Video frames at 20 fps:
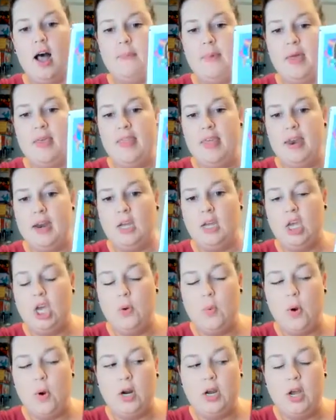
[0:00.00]
and then a
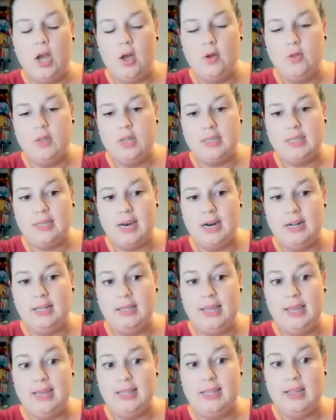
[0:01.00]
QR code that's going to
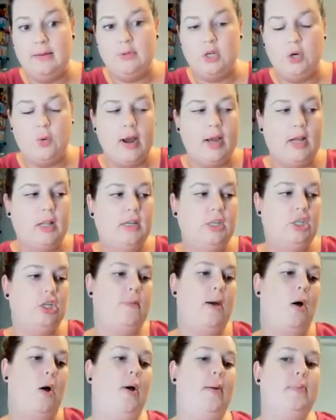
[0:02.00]
link them directly
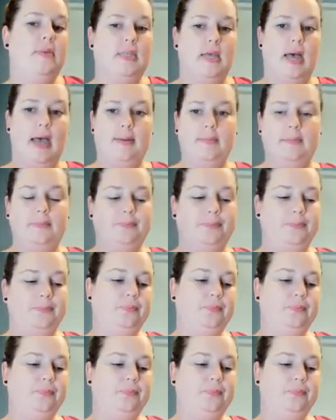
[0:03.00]
to my website.